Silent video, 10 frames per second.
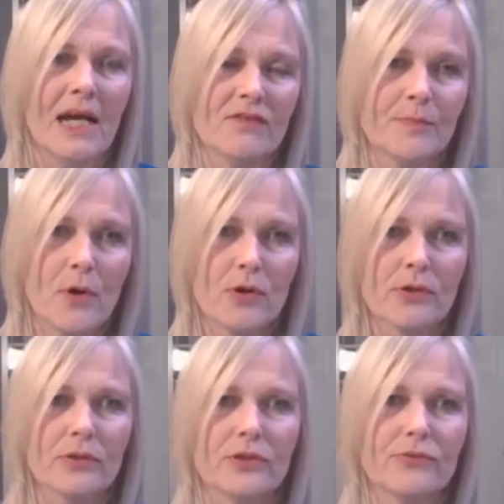And I've
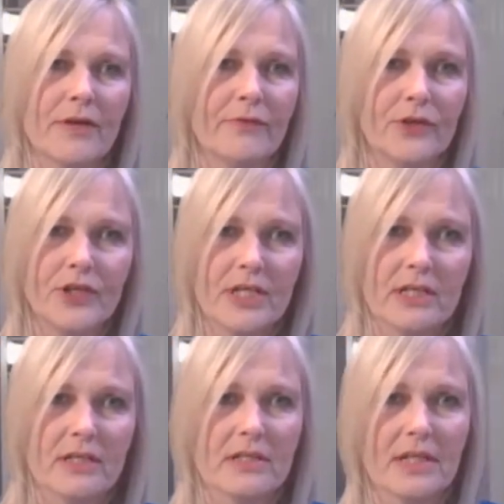spoken to
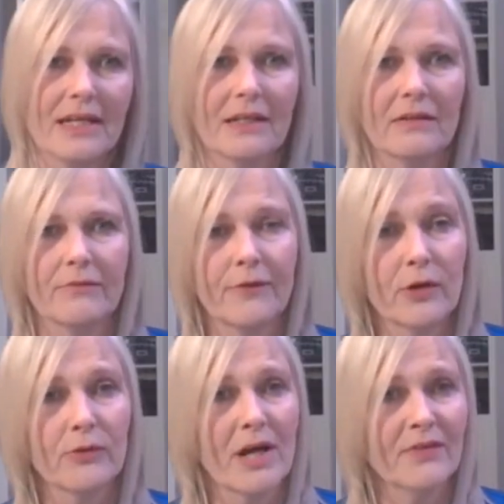refugees and
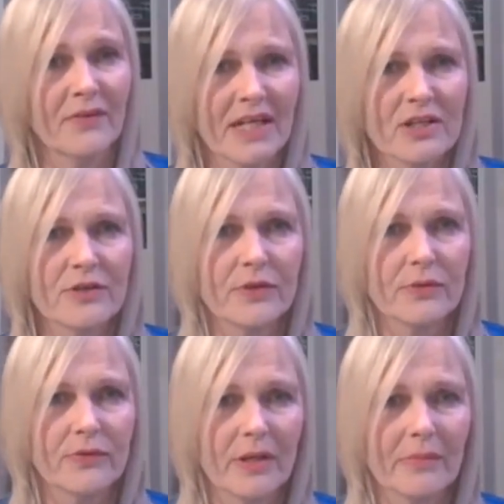photographed and
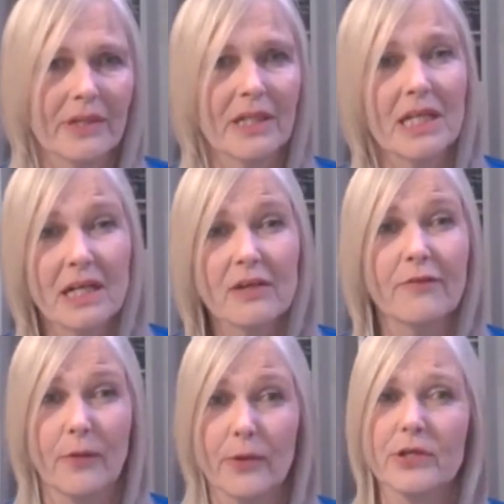interviewed them in nearly
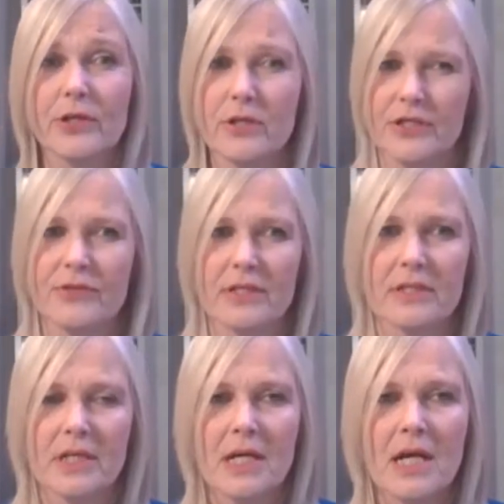30 countries.
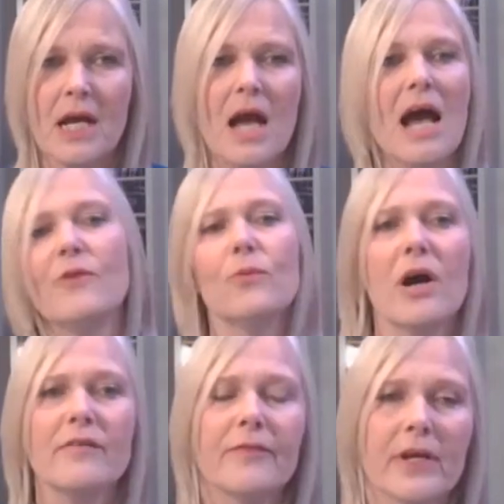And
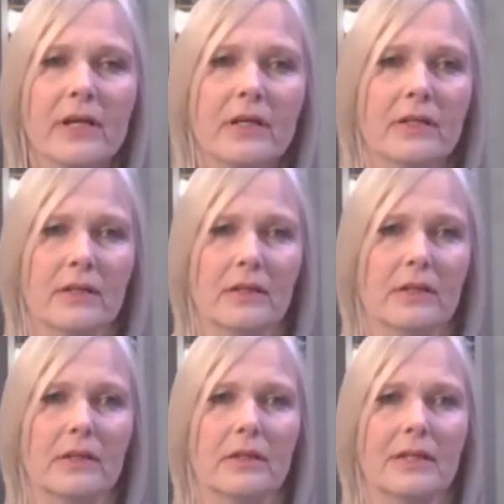one thing
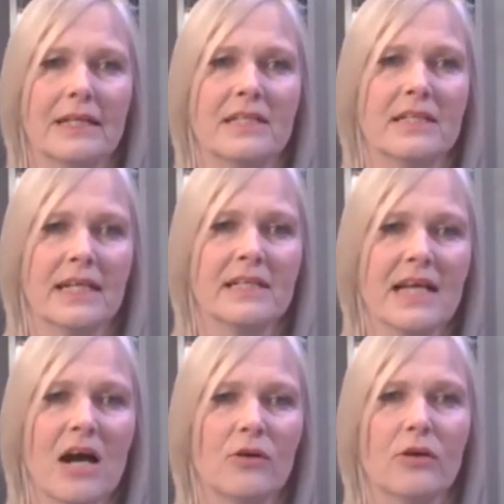that
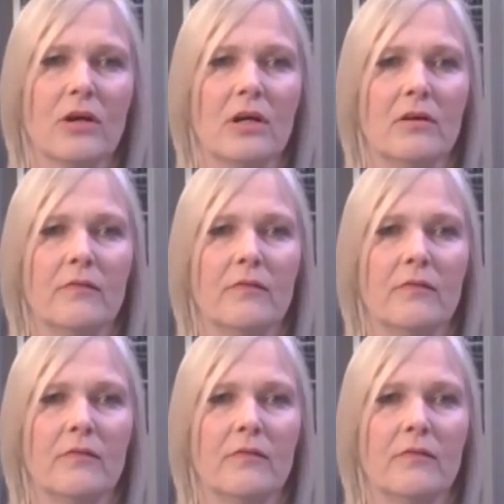sticks out